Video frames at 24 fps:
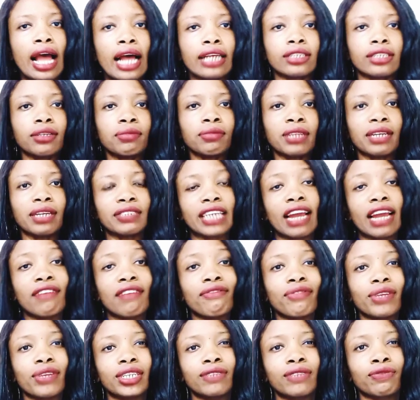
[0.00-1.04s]
Sometimes I
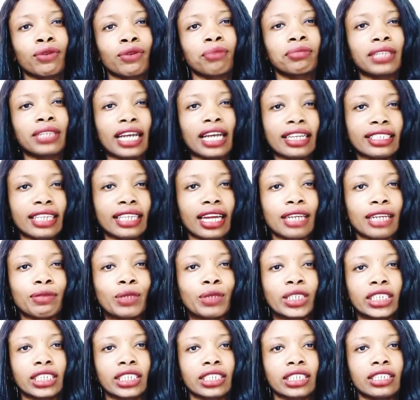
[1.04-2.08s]
read from that time
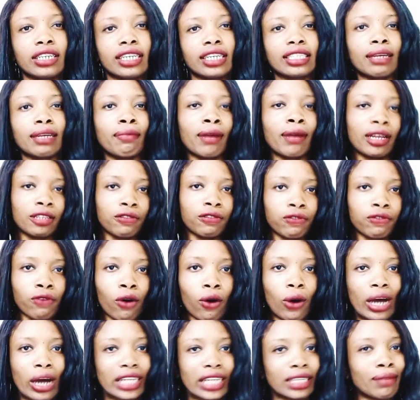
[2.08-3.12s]
till at about
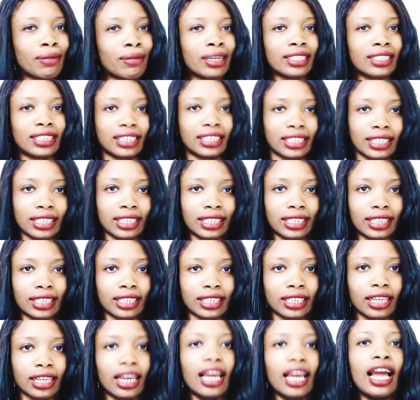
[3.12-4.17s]
4, at about
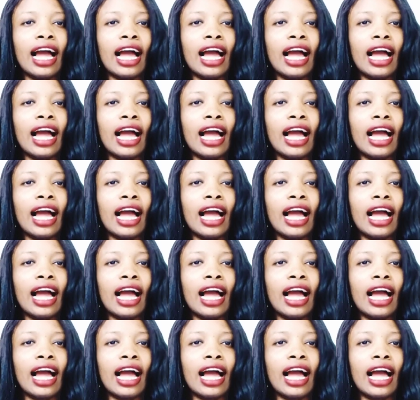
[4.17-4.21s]
6,